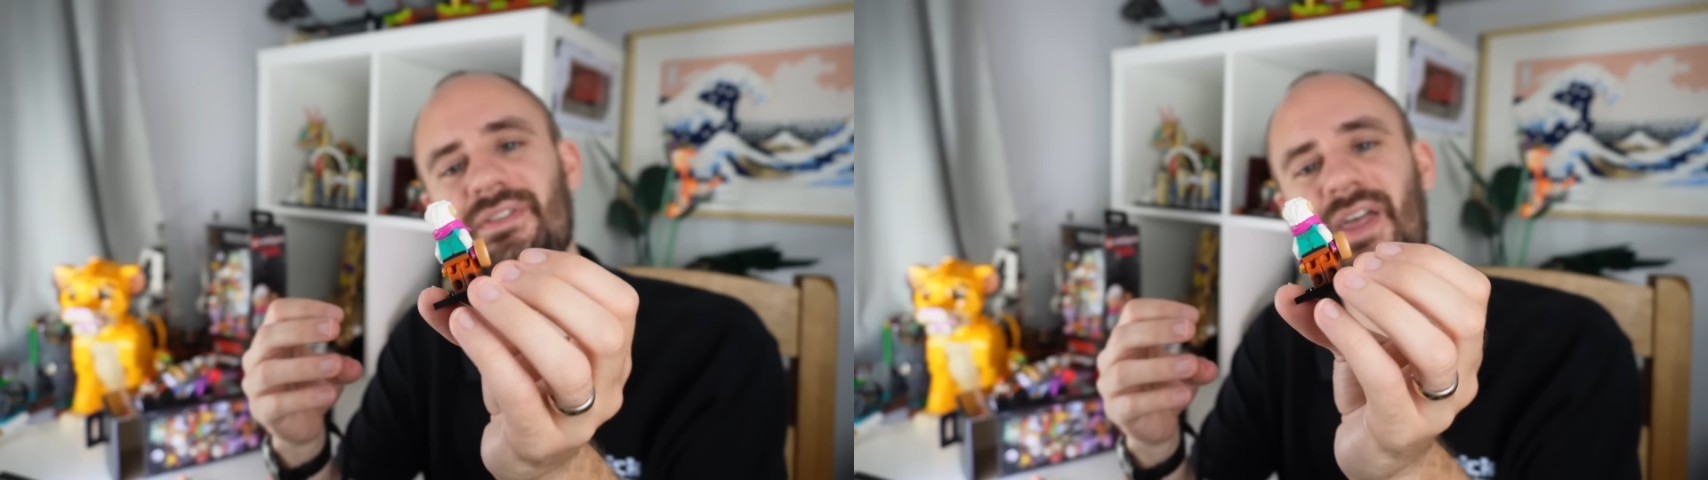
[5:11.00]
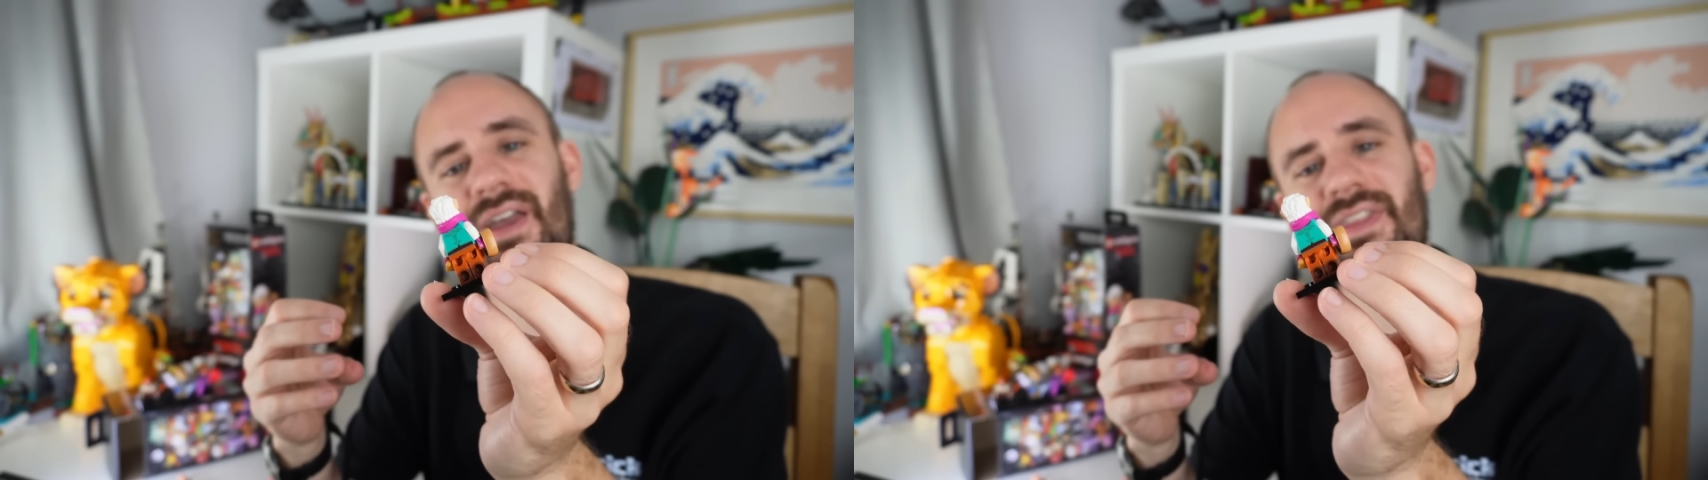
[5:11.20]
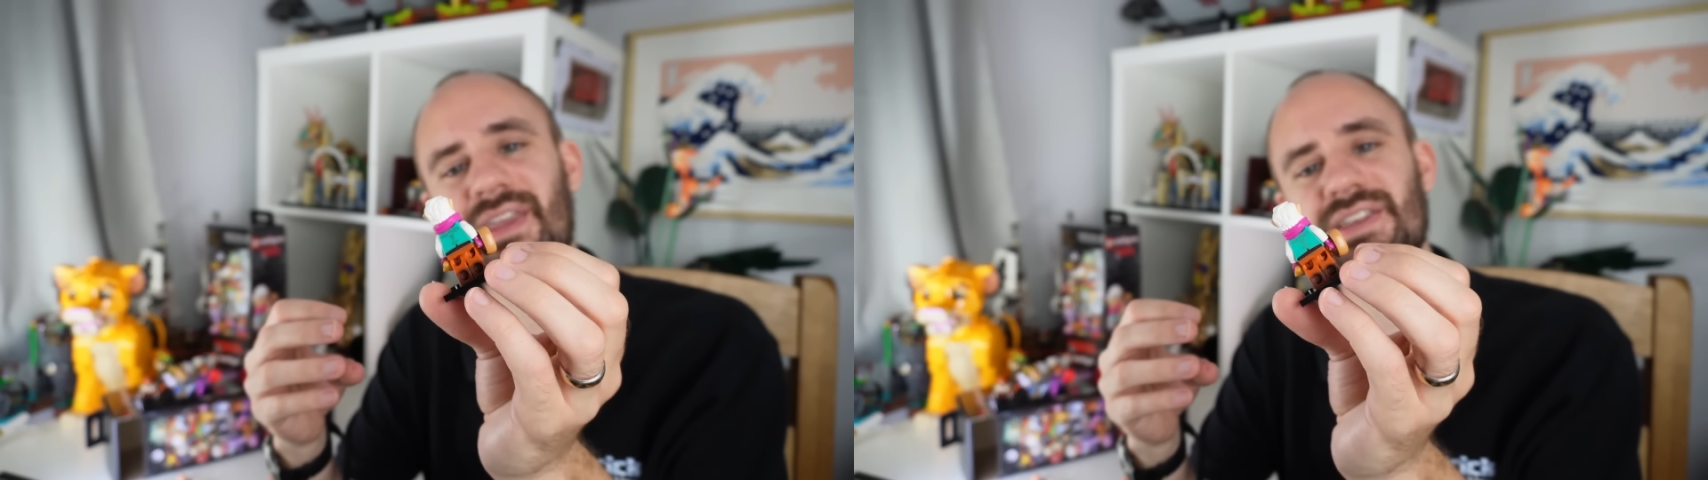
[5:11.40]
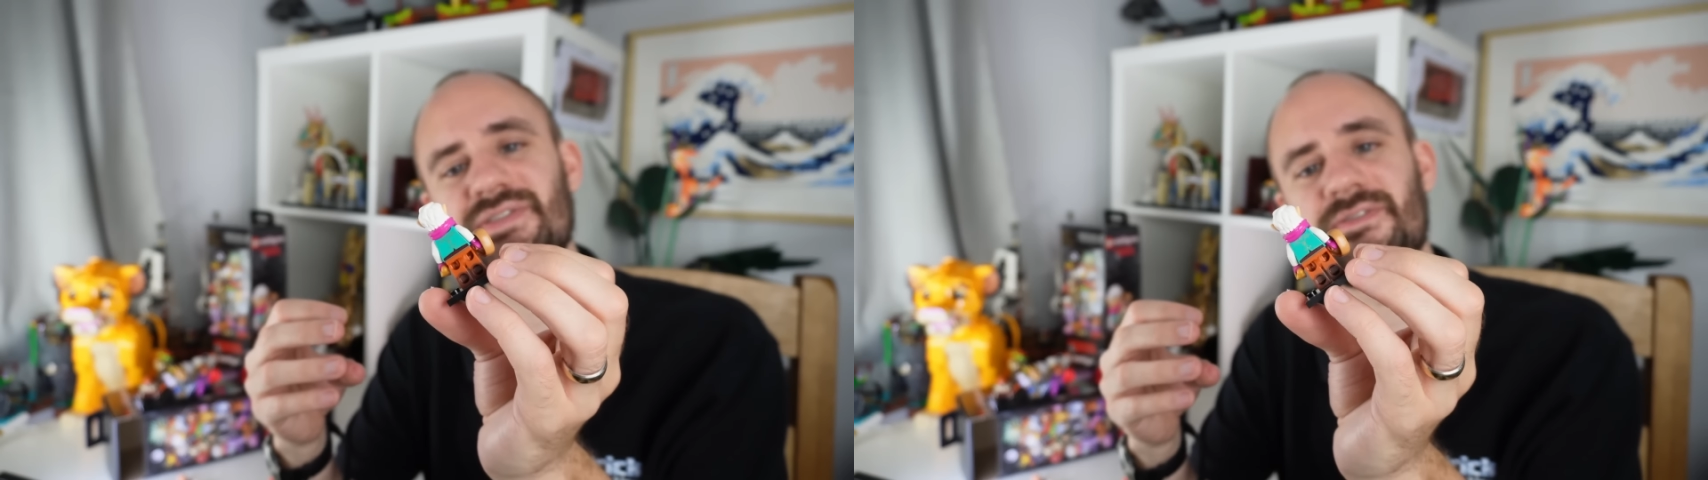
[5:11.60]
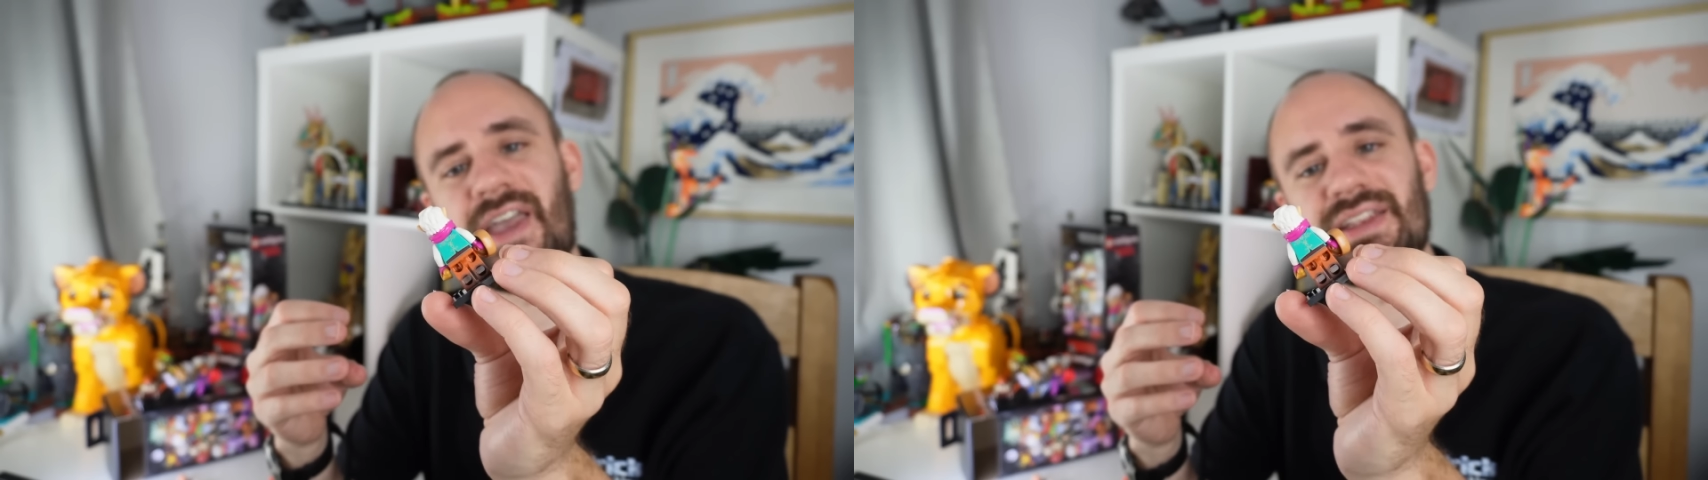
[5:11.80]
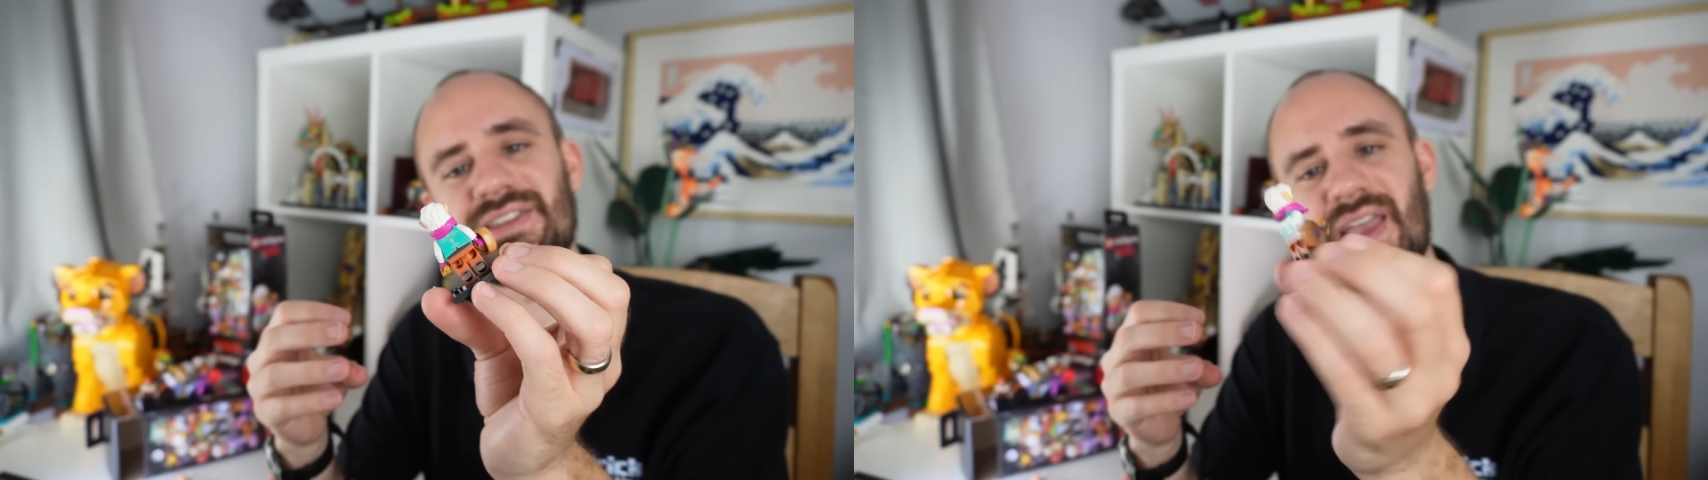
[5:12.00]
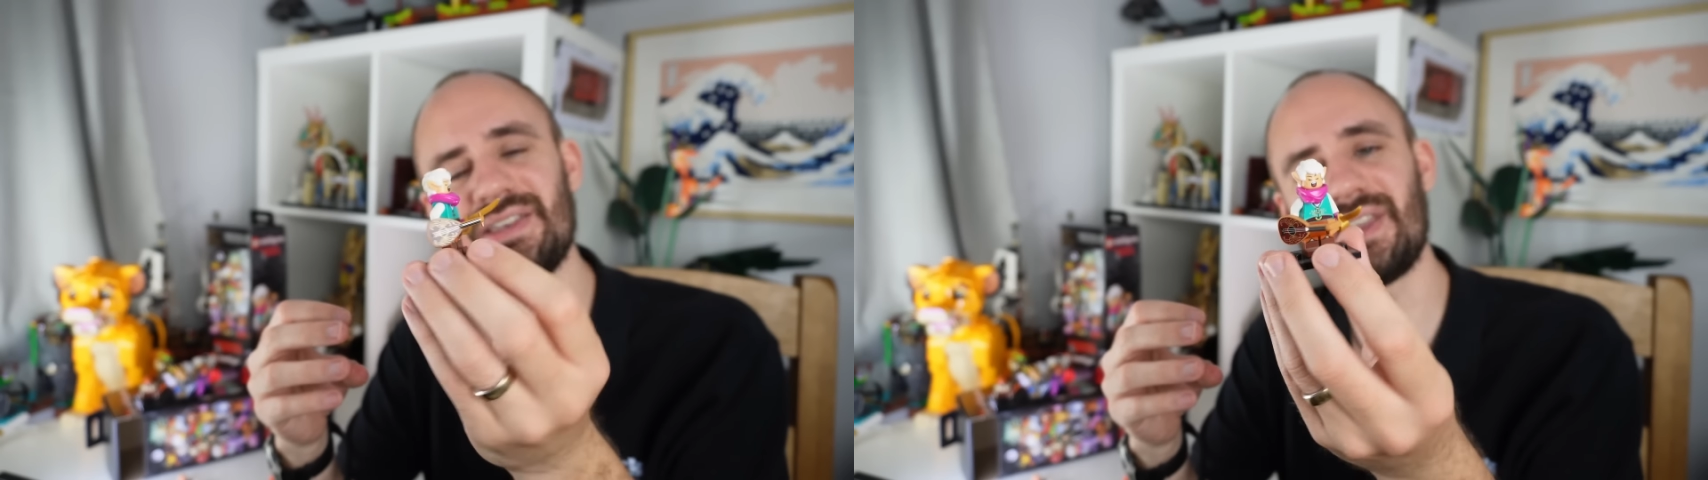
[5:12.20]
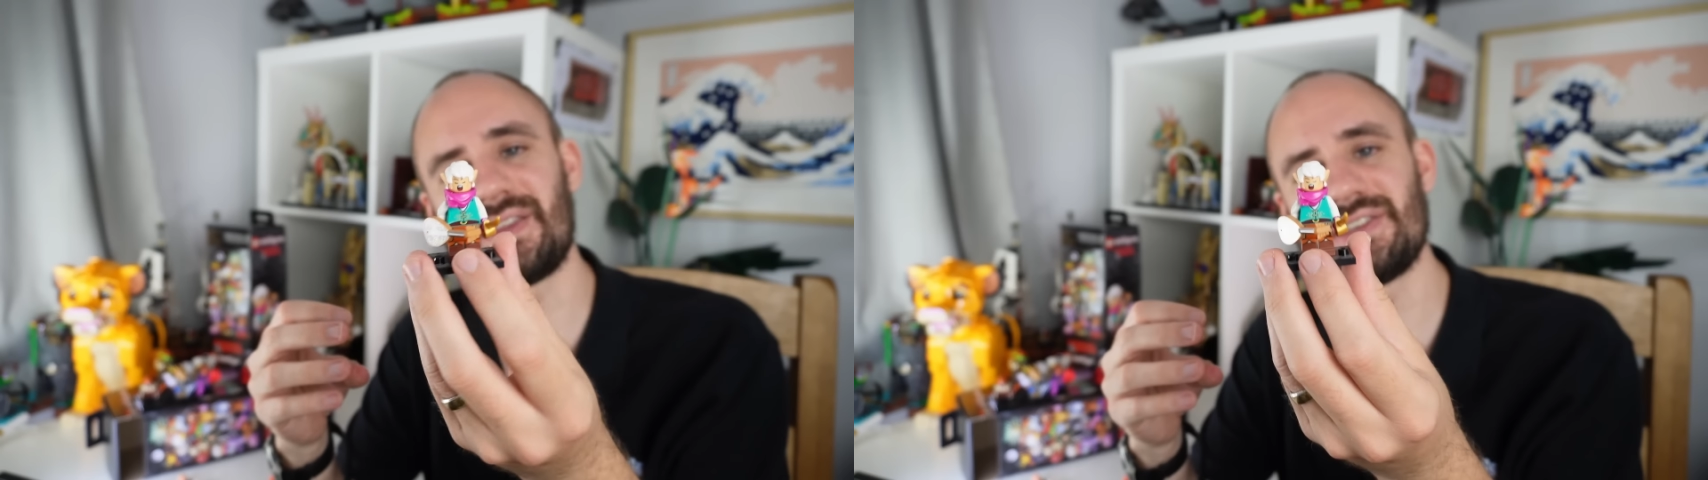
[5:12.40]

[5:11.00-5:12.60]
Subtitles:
I think is fantastic.